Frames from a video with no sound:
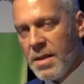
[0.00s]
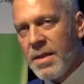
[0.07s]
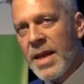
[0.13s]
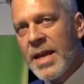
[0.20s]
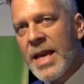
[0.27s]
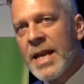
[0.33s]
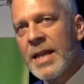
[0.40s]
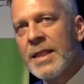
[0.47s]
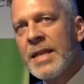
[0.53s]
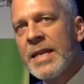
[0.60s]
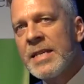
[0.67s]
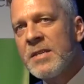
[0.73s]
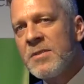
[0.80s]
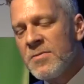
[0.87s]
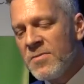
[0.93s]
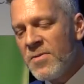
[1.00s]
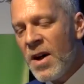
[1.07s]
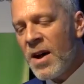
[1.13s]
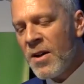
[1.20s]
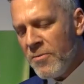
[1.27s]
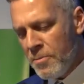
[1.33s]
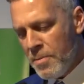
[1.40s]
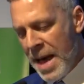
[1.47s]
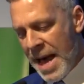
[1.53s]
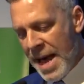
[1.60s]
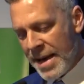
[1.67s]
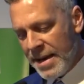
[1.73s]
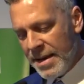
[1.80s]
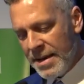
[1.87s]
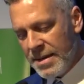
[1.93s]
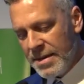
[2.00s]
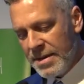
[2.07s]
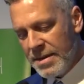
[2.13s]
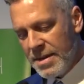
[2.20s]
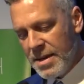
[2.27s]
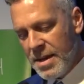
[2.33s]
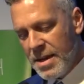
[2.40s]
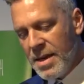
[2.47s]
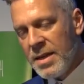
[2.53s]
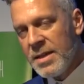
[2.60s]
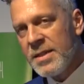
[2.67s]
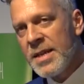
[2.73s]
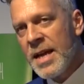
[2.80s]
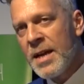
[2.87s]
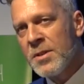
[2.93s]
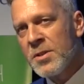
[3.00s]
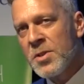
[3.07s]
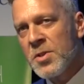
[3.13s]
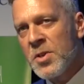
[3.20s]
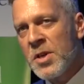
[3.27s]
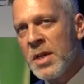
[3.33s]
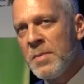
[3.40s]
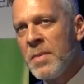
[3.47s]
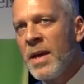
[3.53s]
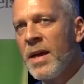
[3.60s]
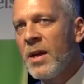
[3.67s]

they get at least five back in downstream